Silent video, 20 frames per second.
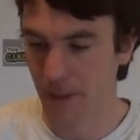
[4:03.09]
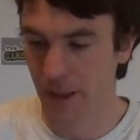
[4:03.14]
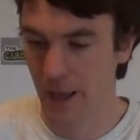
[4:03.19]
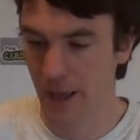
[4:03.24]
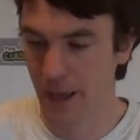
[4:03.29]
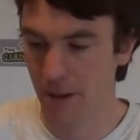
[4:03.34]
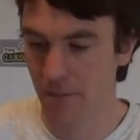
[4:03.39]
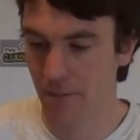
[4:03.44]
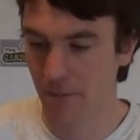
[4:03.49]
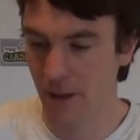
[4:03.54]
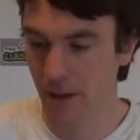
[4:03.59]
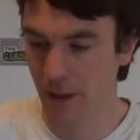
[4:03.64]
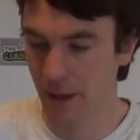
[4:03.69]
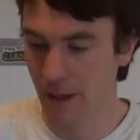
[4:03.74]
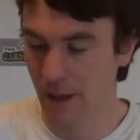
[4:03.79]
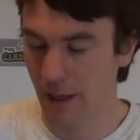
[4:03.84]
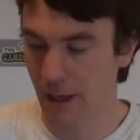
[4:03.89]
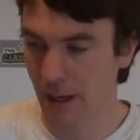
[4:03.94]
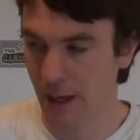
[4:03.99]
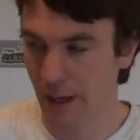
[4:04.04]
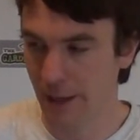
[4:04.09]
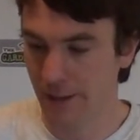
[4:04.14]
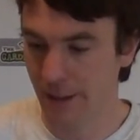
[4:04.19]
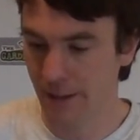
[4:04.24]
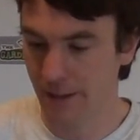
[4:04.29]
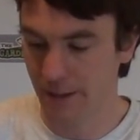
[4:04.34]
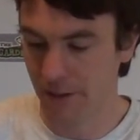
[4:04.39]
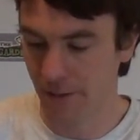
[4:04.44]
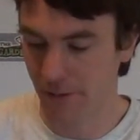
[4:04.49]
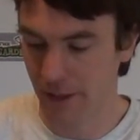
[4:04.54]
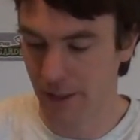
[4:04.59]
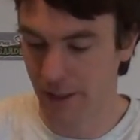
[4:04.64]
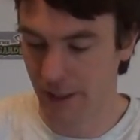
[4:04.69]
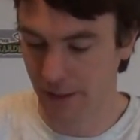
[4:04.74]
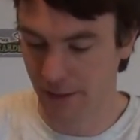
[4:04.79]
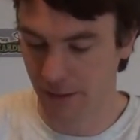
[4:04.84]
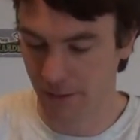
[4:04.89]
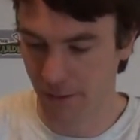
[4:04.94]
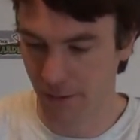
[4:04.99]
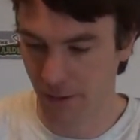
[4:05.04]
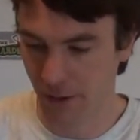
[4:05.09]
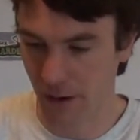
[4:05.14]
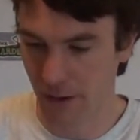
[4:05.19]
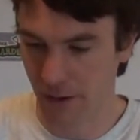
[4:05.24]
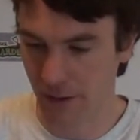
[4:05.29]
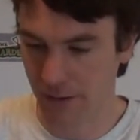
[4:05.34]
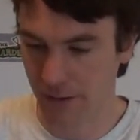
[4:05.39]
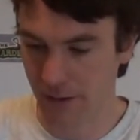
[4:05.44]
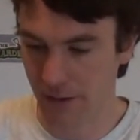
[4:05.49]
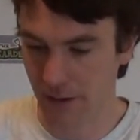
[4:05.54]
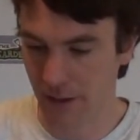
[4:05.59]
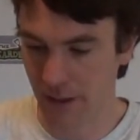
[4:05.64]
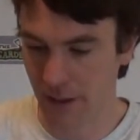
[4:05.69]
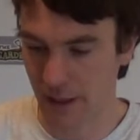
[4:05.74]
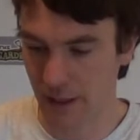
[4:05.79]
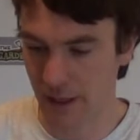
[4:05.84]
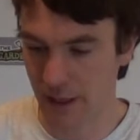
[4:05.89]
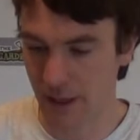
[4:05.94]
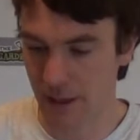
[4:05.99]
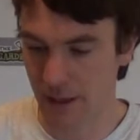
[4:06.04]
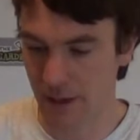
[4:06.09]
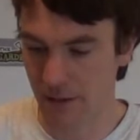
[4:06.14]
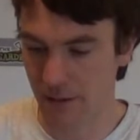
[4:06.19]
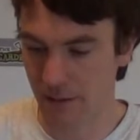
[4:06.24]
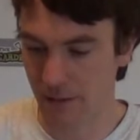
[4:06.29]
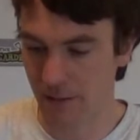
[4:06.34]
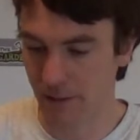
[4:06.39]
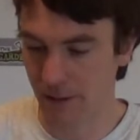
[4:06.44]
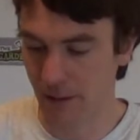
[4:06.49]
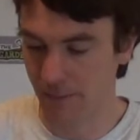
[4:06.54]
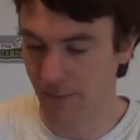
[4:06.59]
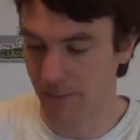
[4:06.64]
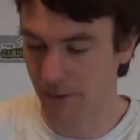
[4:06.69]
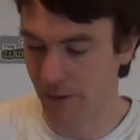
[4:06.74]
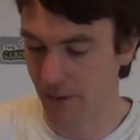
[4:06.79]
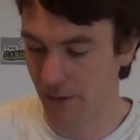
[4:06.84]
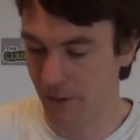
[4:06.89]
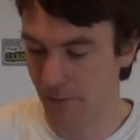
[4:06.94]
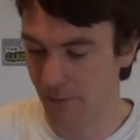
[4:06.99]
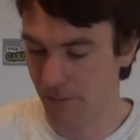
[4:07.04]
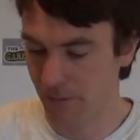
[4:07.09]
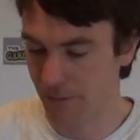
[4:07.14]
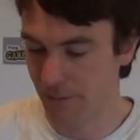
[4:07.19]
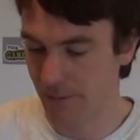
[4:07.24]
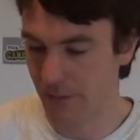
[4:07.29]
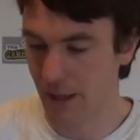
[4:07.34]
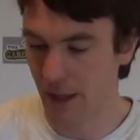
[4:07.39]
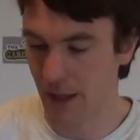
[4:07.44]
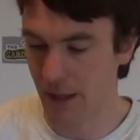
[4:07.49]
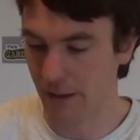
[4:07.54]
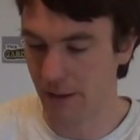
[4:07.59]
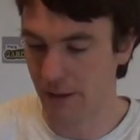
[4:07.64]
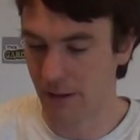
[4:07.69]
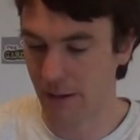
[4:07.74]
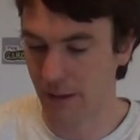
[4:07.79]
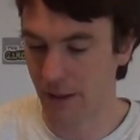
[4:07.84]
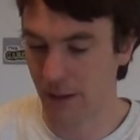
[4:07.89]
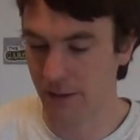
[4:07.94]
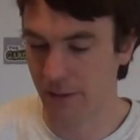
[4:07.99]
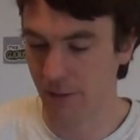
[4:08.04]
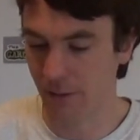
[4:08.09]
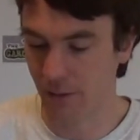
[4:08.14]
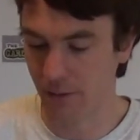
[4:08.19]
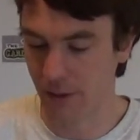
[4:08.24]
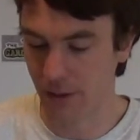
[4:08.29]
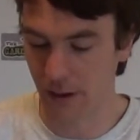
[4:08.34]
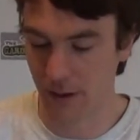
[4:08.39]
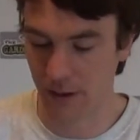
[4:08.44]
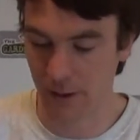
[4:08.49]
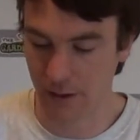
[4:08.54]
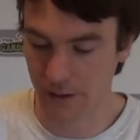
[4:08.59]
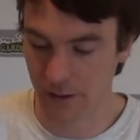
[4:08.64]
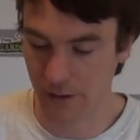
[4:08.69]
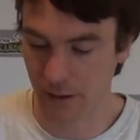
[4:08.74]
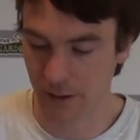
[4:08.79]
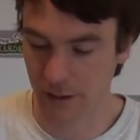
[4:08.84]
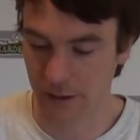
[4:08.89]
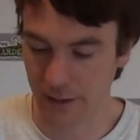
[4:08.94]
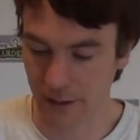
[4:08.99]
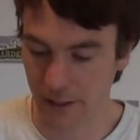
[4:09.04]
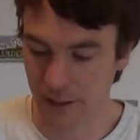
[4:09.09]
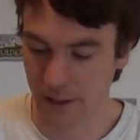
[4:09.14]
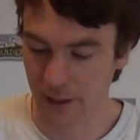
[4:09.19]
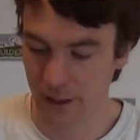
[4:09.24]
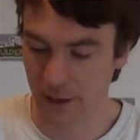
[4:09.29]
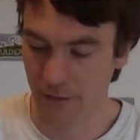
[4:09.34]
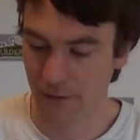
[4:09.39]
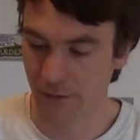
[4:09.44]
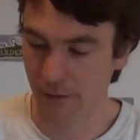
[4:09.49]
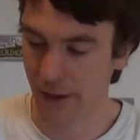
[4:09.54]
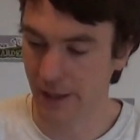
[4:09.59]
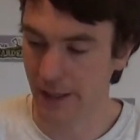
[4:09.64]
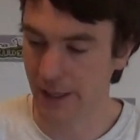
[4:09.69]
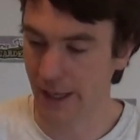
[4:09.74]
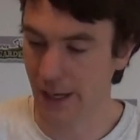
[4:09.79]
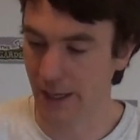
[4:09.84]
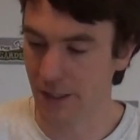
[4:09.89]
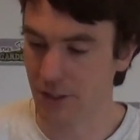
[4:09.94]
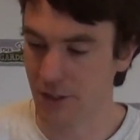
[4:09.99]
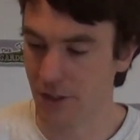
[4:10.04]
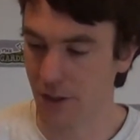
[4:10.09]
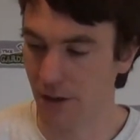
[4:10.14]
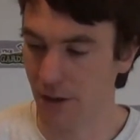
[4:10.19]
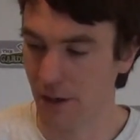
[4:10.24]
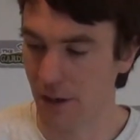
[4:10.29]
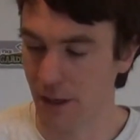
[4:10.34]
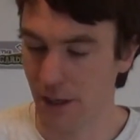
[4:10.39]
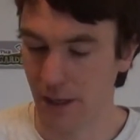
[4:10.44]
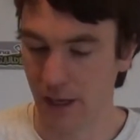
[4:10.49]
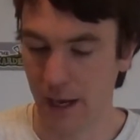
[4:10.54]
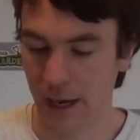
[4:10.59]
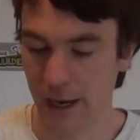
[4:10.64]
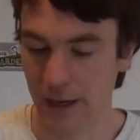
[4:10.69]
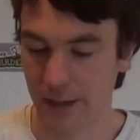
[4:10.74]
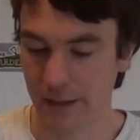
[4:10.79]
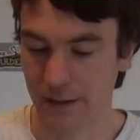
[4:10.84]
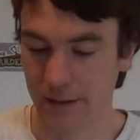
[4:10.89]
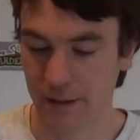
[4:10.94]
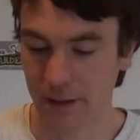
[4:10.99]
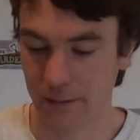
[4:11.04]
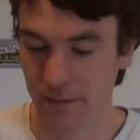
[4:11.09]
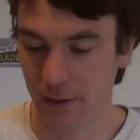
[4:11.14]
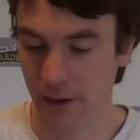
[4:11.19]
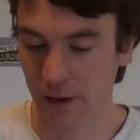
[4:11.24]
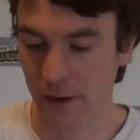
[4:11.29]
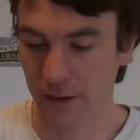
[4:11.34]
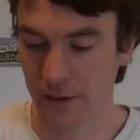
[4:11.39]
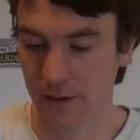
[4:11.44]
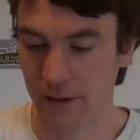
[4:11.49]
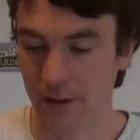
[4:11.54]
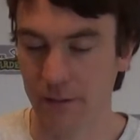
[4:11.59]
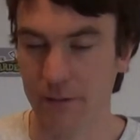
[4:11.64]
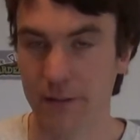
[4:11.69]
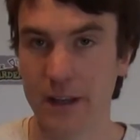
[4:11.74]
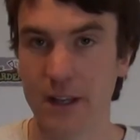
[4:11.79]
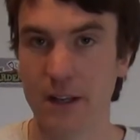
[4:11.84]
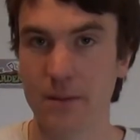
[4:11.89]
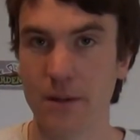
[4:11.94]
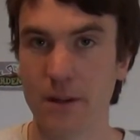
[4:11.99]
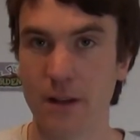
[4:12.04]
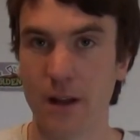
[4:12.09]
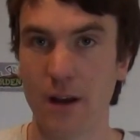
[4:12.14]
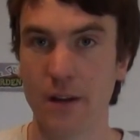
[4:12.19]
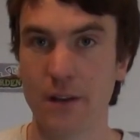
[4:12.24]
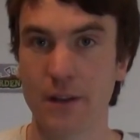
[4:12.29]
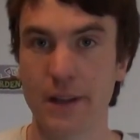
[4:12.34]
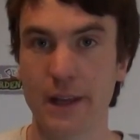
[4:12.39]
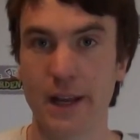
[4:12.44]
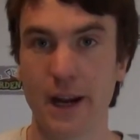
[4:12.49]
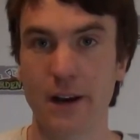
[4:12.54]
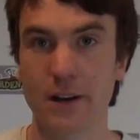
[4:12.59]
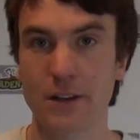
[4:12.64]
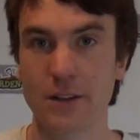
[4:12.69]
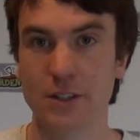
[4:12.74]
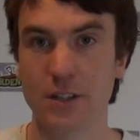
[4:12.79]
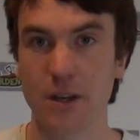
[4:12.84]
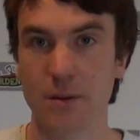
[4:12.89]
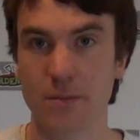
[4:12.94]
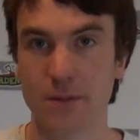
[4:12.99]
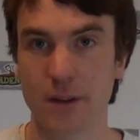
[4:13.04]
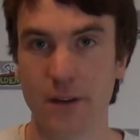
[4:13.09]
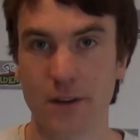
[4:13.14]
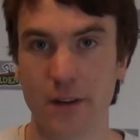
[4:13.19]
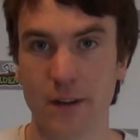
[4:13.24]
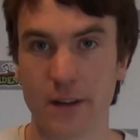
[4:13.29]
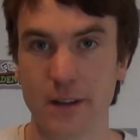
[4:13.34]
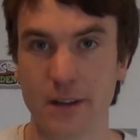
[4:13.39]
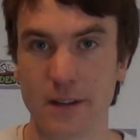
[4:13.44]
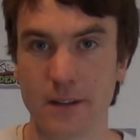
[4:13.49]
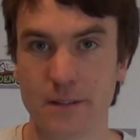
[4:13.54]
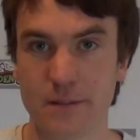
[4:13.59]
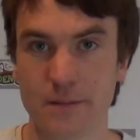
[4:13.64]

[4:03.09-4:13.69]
Um, and that's it really, that's the product. Uh, yep, so that's what we call it. It's called the flycatcher, and it's a product available on the thegardenshop.ie.